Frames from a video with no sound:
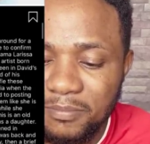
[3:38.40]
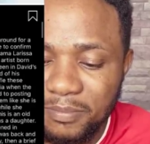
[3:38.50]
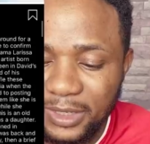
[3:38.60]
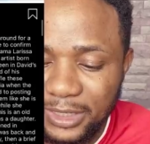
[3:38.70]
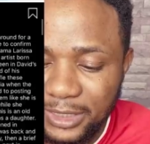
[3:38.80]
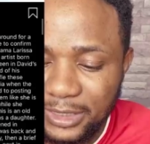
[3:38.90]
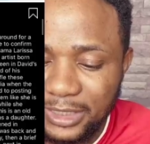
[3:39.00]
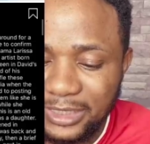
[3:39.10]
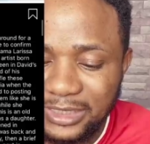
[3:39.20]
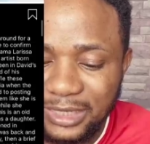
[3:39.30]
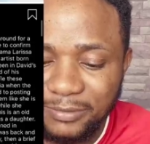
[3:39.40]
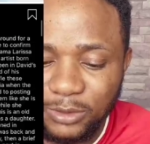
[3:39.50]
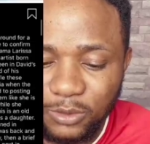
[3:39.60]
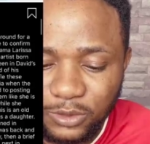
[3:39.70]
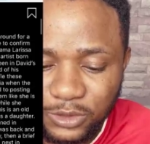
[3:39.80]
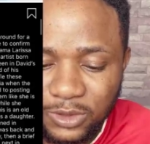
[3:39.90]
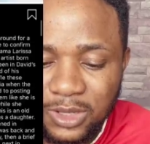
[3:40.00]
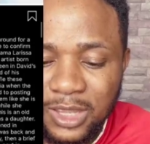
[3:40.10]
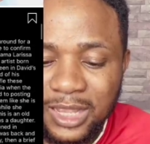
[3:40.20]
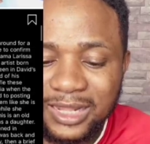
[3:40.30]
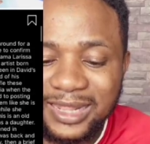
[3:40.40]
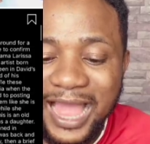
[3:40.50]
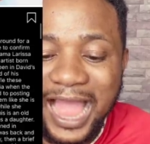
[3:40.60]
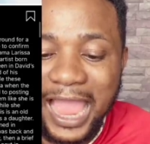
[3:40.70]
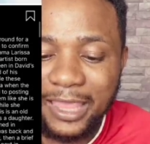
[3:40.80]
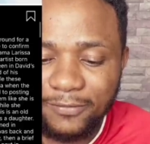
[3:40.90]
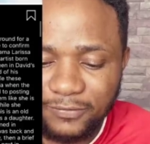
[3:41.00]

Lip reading: been in Davido's life